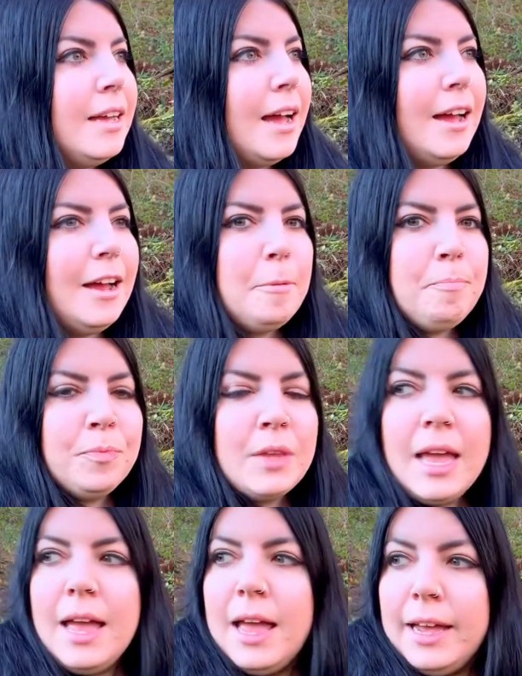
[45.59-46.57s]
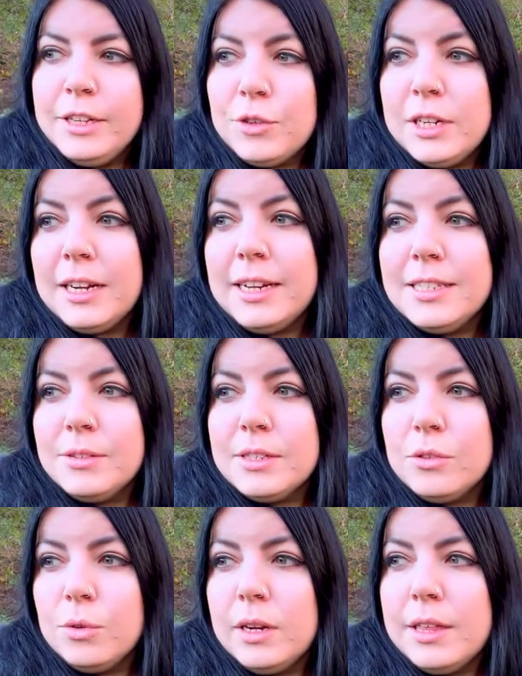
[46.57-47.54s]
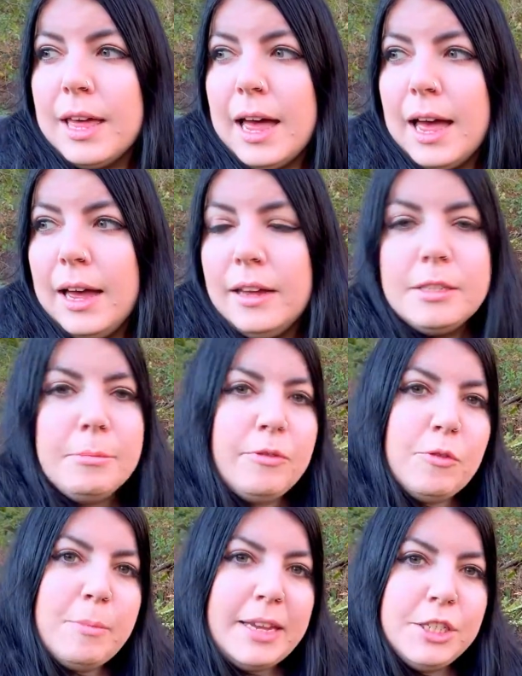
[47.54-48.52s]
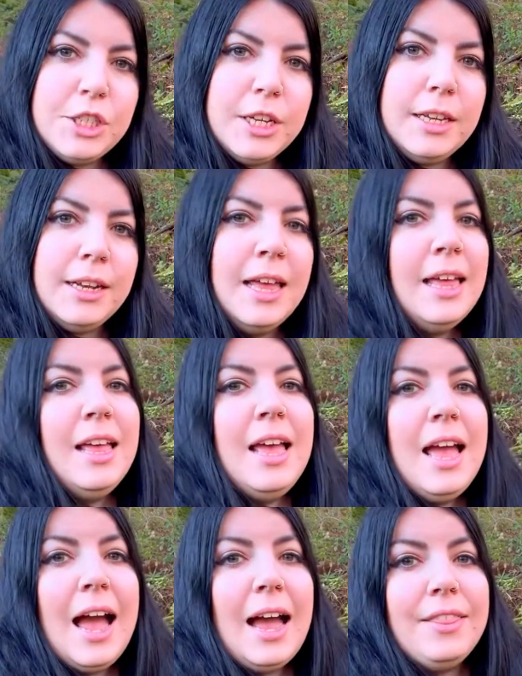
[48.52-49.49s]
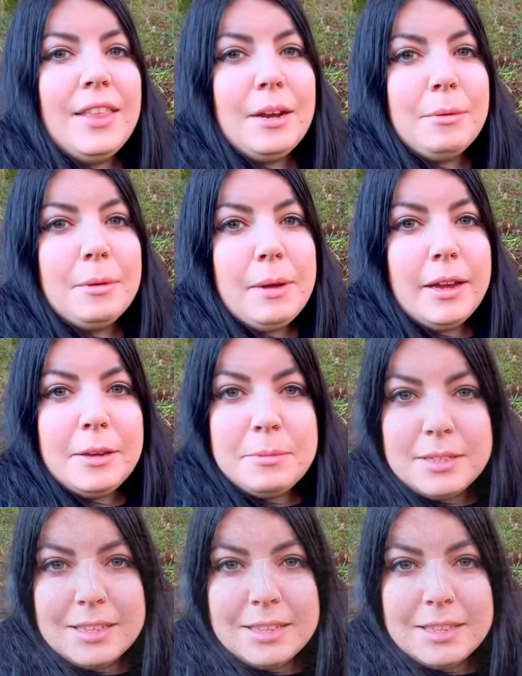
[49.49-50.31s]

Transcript: It's really nice. There's a toilet there, some information, and then I'm going to hike up to the